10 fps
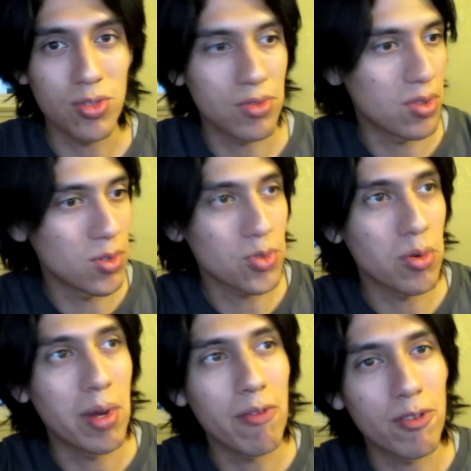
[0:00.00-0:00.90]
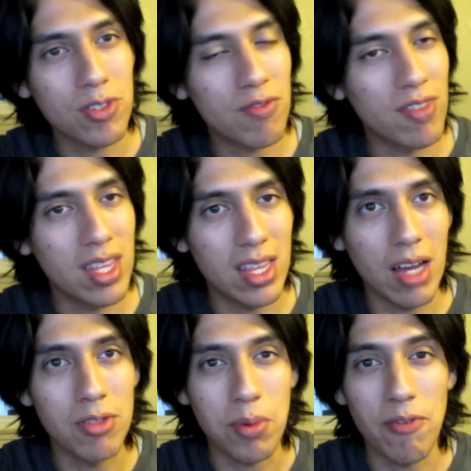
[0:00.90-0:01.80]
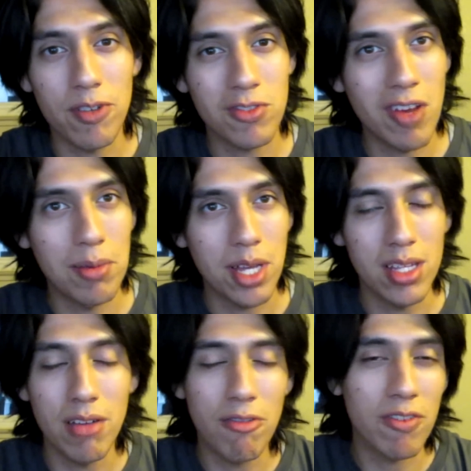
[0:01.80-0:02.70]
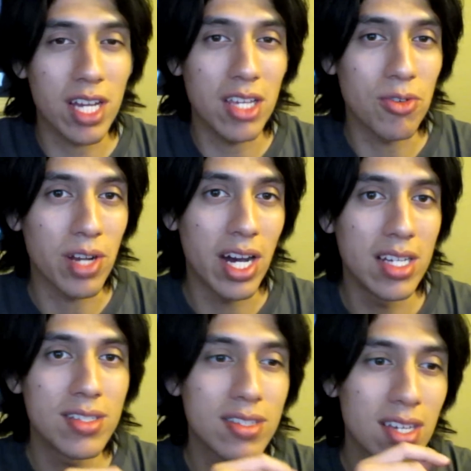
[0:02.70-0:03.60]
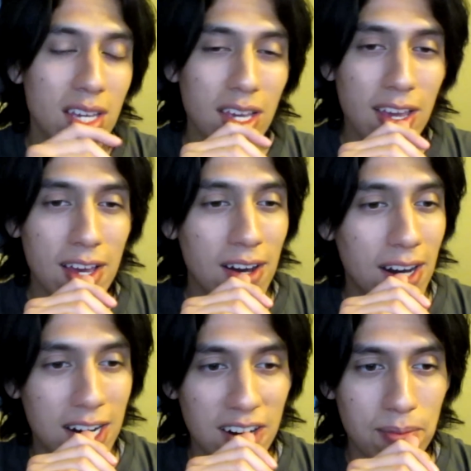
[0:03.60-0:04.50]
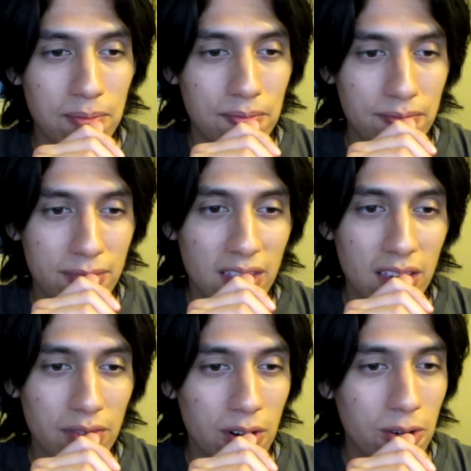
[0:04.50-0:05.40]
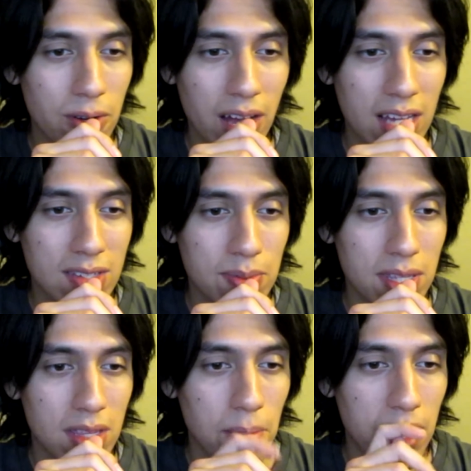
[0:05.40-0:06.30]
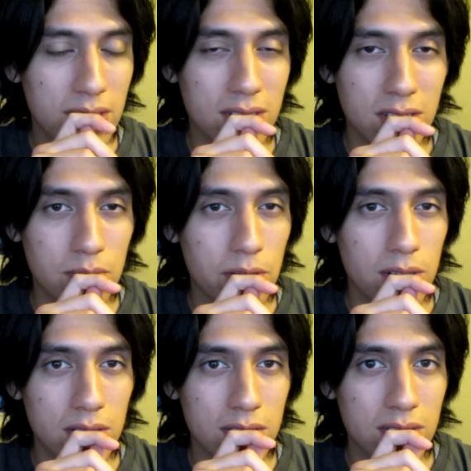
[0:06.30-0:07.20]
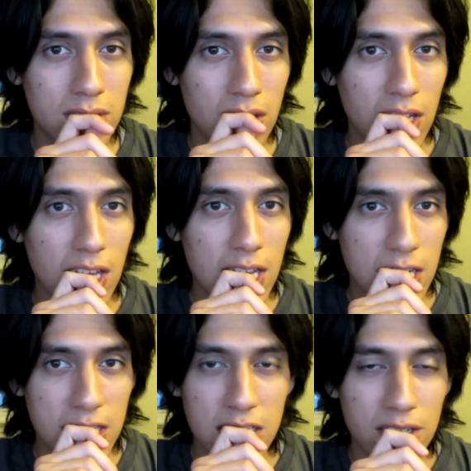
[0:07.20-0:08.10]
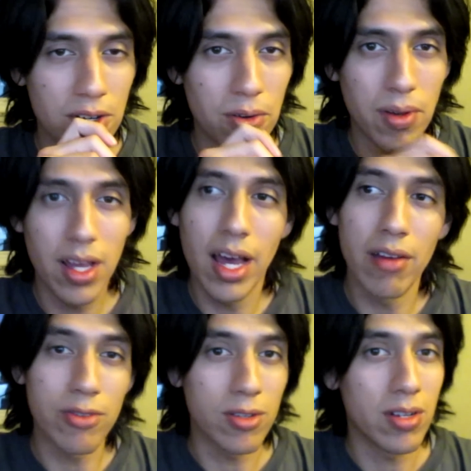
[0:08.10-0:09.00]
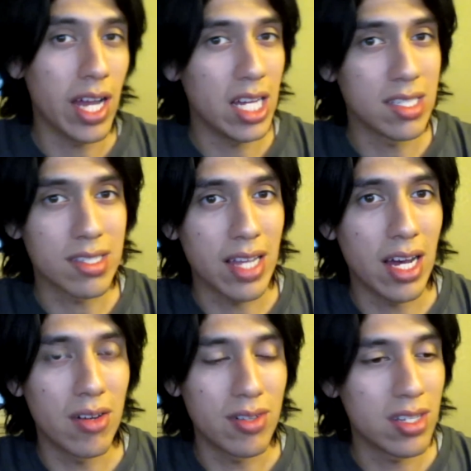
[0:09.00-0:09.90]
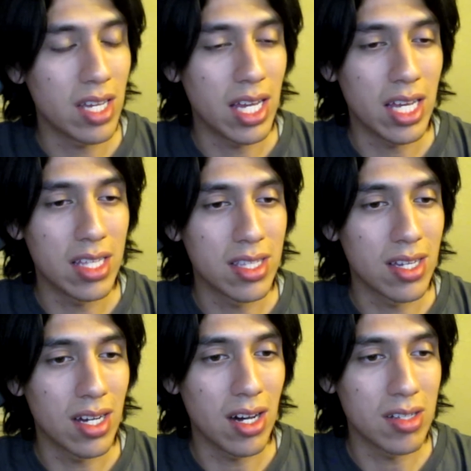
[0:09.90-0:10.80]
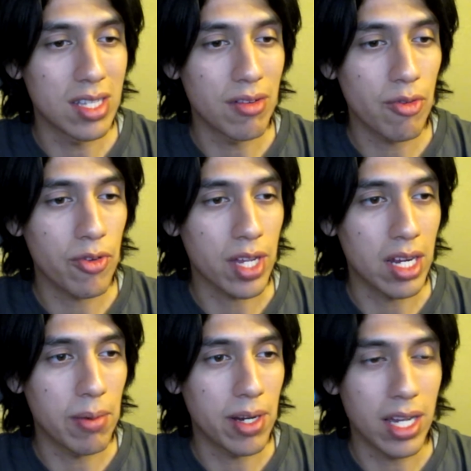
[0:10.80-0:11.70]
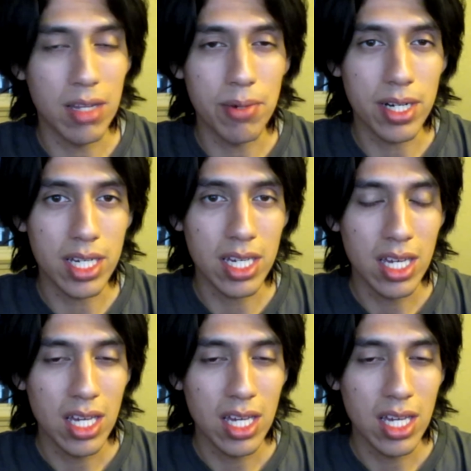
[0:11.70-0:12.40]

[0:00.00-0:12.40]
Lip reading: Those were that was my first family. I'll never forget you guys. Evo has been the best experience, you know, ever, hands down, and I'll never forget about anybody.